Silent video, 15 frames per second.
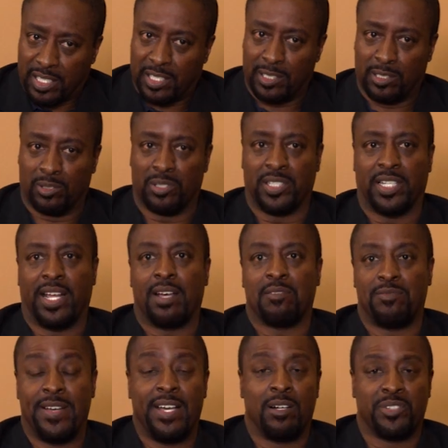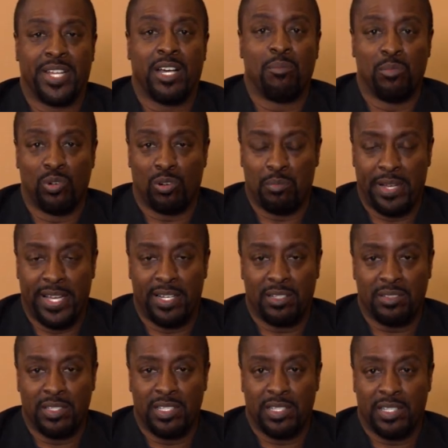killer that I found out more
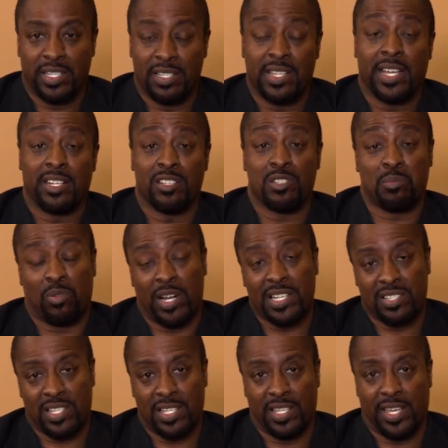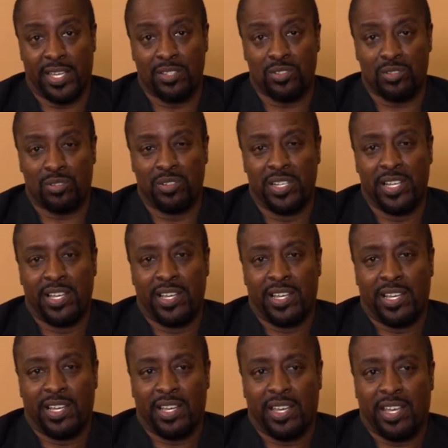about, and that is prostate cancer.
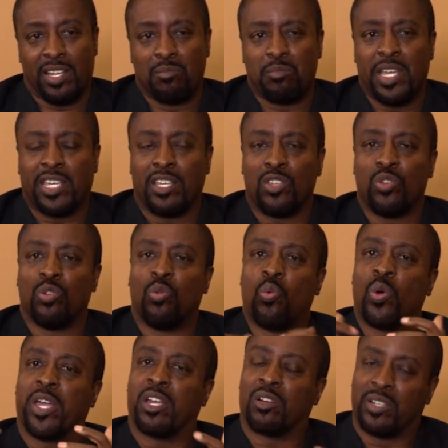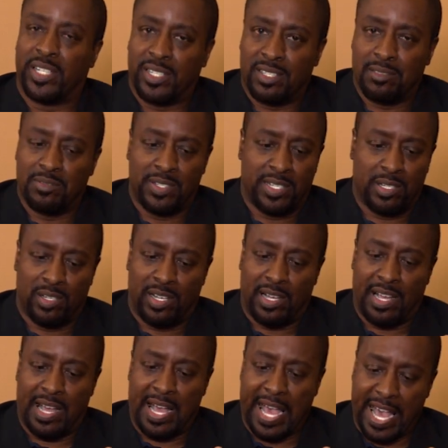And making you aware of
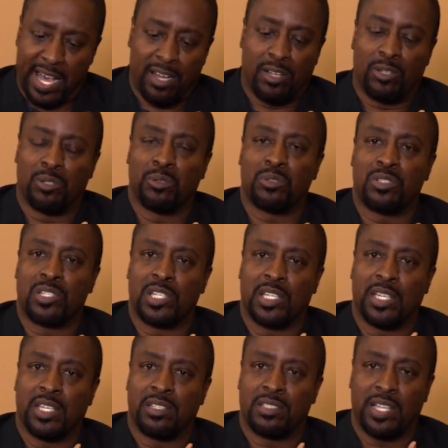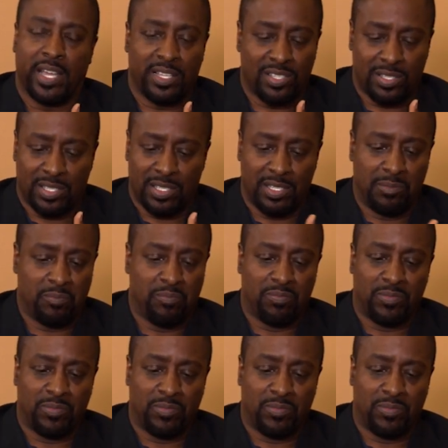how to get tested,